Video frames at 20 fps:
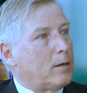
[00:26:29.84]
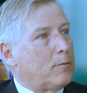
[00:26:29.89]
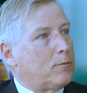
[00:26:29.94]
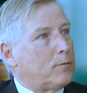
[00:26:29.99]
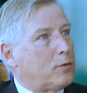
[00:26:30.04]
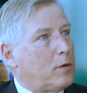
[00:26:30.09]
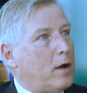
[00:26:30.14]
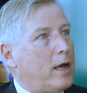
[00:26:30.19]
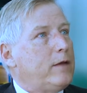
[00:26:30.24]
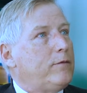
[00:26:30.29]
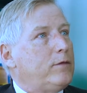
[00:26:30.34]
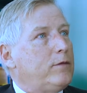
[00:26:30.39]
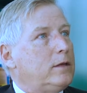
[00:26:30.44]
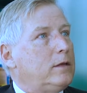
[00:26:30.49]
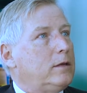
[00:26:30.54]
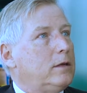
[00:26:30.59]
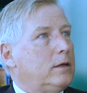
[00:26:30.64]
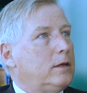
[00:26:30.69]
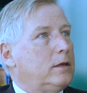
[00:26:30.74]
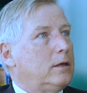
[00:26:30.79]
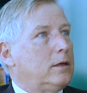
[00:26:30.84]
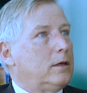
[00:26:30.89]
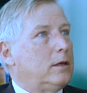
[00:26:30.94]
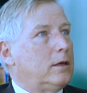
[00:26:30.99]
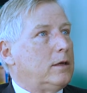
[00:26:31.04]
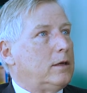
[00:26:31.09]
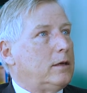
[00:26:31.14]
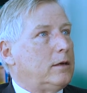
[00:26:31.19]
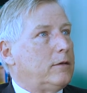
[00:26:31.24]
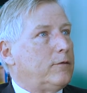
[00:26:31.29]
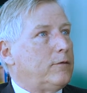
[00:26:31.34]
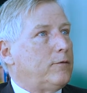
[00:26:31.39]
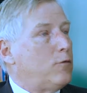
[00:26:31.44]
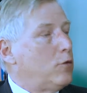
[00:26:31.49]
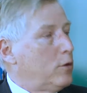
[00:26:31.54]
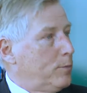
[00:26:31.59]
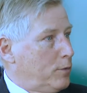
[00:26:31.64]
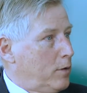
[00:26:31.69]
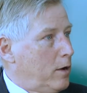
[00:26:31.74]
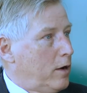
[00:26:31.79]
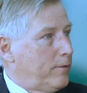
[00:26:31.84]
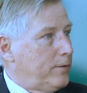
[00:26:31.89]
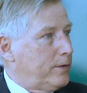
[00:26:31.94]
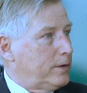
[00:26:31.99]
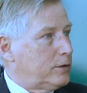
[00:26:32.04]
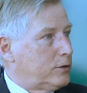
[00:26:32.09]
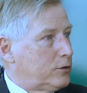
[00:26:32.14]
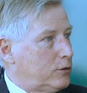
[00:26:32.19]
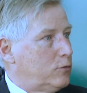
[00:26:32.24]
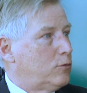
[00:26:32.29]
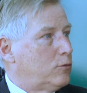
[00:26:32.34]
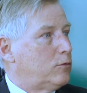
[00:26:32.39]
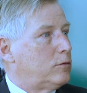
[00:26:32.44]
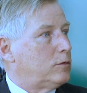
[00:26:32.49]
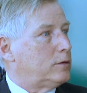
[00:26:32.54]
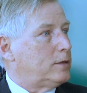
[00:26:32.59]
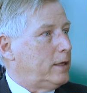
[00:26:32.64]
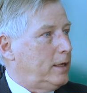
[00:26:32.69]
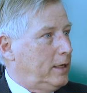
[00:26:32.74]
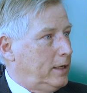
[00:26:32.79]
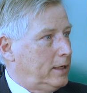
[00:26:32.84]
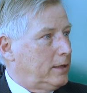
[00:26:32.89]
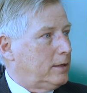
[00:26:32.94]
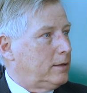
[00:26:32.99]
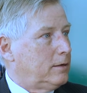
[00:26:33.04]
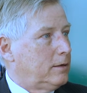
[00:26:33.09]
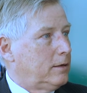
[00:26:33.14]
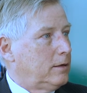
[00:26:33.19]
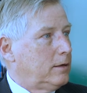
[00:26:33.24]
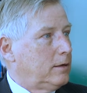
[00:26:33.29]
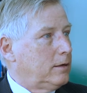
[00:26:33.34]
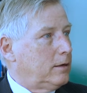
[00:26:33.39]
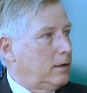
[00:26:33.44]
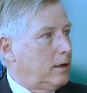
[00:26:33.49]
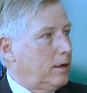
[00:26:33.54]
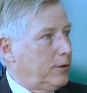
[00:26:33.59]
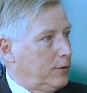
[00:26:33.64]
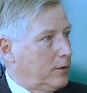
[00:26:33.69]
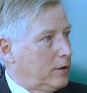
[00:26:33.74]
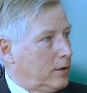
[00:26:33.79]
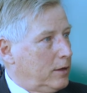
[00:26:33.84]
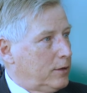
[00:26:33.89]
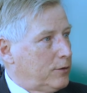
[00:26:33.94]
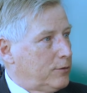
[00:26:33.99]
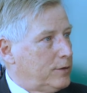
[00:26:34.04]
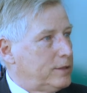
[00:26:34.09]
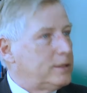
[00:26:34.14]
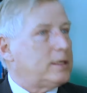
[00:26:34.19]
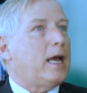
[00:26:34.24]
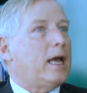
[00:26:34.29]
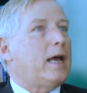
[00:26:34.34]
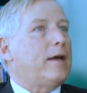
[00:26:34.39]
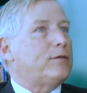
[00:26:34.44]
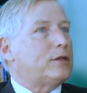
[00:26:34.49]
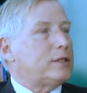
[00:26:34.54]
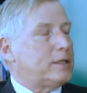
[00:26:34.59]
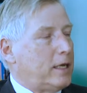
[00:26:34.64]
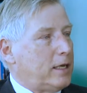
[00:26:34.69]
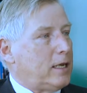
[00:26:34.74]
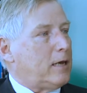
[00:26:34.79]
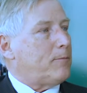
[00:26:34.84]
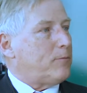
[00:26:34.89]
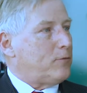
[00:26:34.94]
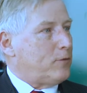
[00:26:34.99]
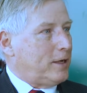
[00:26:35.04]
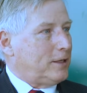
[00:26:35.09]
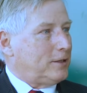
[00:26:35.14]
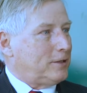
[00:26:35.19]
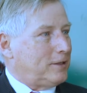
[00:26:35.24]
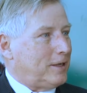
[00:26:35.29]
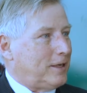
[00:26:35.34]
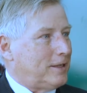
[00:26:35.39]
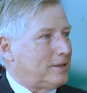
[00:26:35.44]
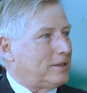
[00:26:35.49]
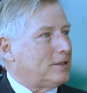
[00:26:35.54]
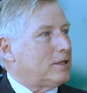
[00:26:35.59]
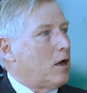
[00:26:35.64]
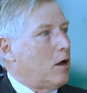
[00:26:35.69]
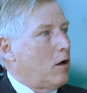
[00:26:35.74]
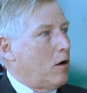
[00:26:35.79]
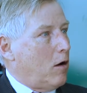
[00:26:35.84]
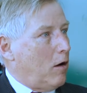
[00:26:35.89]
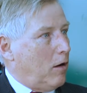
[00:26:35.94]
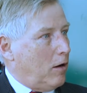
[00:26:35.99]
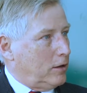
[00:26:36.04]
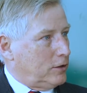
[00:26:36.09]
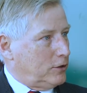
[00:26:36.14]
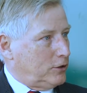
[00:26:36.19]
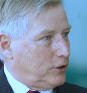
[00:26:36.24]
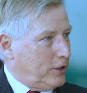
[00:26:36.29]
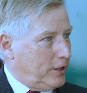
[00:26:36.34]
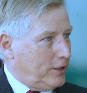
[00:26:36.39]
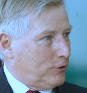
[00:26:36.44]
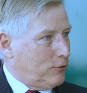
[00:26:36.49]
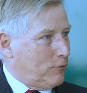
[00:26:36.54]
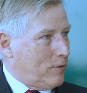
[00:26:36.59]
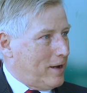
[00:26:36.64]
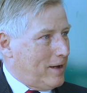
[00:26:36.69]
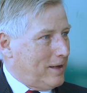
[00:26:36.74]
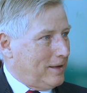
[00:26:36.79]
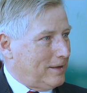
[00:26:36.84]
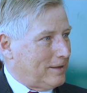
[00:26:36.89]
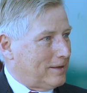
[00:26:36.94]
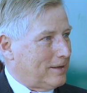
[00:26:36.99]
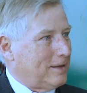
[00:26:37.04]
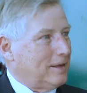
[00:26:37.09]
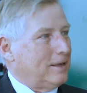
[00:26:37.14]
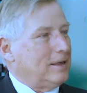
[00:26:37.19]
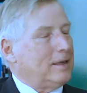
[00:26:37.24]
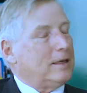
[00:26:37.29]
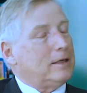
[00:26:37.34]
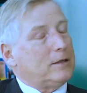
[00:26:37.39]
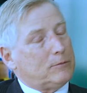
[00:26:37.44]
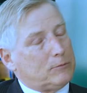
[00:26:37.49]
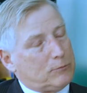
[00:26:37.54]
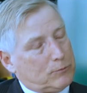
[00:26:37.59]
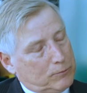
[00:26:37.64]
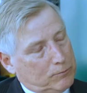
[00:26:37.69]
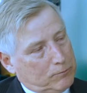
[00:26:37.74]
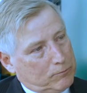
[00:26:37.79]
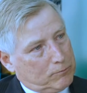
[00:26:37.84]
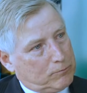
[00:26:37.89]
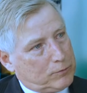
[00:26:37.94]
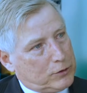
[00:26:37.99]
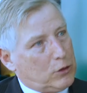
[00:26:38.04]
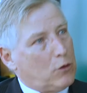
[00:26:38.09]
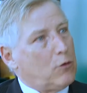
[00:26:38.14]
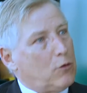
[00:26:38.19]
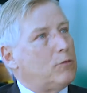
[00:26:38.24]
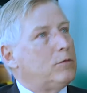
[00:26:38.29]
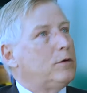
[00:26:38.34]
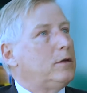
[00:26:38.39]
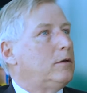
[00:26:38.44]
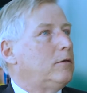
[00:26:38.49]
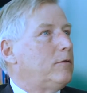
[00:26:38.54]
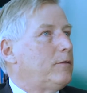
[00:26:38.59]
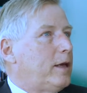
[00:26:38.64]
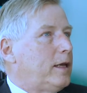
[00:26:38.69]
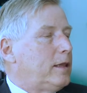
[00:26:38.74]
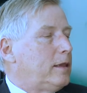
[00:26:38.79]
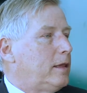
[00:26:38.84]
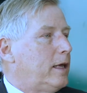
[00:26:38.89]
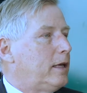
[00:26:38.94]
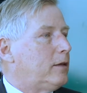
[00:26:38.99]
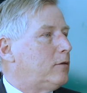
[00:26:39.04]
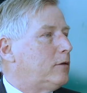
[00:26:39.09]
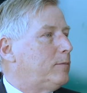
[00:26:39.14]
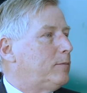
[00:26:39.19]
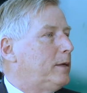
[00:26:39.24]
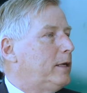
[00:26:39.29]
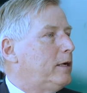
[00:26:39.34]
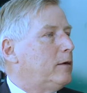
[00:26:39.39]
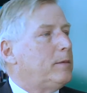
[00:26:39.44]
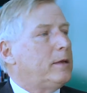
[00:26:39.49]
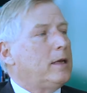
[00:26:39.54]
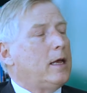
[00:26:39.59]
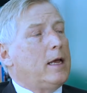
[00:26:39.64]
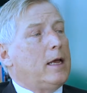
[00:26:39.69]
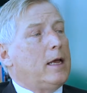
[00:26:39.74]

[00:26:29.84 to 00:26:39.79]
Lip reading: private for-profit schools in other countries have set up franchises on Jeju Island. So that could be here, but